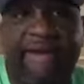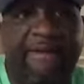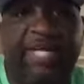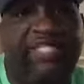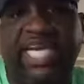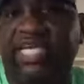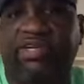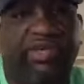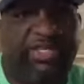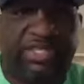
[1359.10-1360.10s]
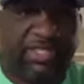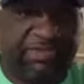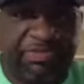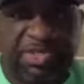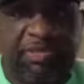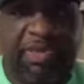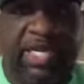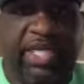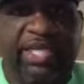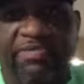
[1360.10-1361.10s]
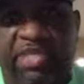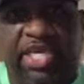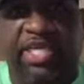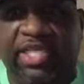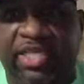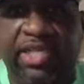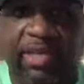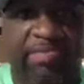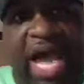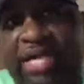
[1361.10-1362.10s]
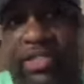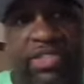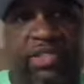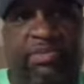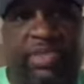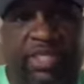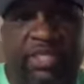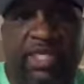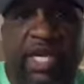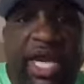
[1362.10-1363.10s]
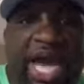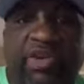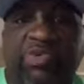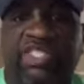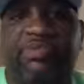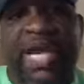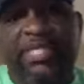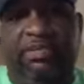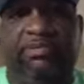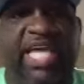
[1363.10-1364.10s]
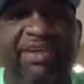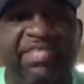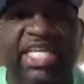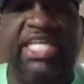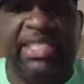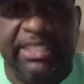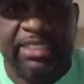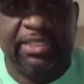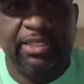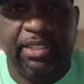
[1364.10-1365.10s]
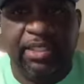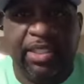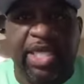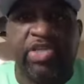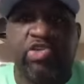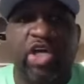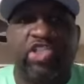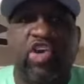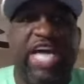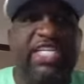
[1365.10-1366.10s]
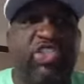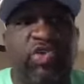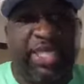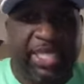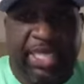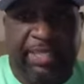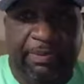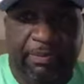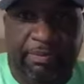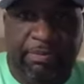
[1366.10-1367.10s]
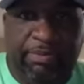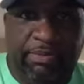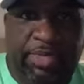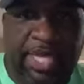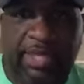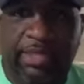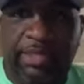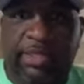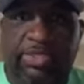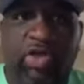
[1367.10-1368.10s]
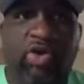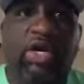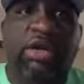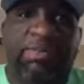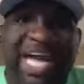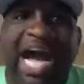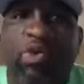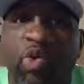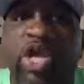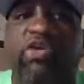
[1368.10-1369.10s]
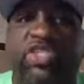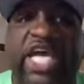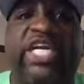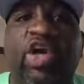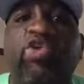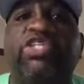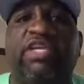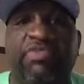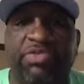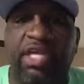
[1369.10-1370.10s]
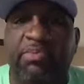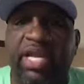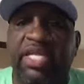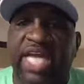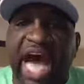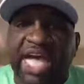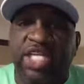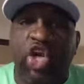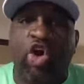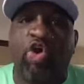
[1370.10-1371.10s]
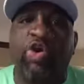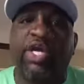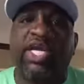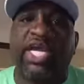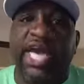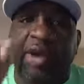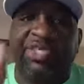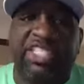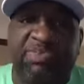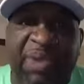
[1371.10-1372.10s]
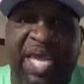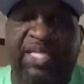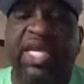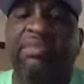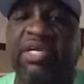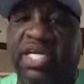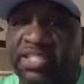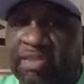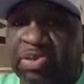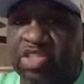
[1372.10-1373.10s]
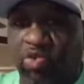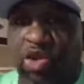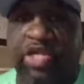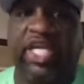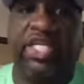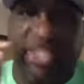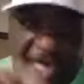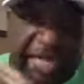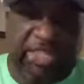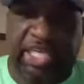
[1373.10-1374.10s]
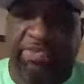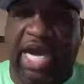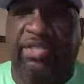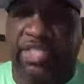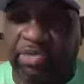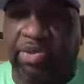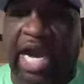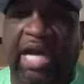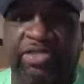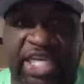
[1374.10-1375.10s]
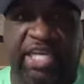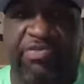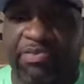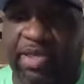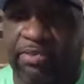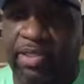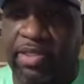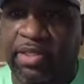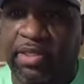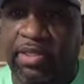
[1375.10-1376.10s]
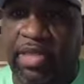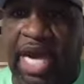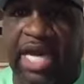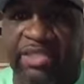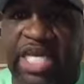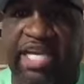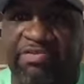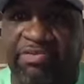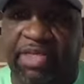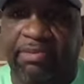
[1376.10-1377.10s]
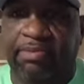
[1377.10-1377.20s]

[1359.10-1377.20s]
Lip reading: I'm not taking criticism from somebody that hasn't done anything. I'm not going to do it because I don't respect them. They haven't done anything and they're not trying to do anything. Okay. So, but I will take coaching from somebody that I know and I respect because they put the work in, then I'll take it from them. I'll take it from them.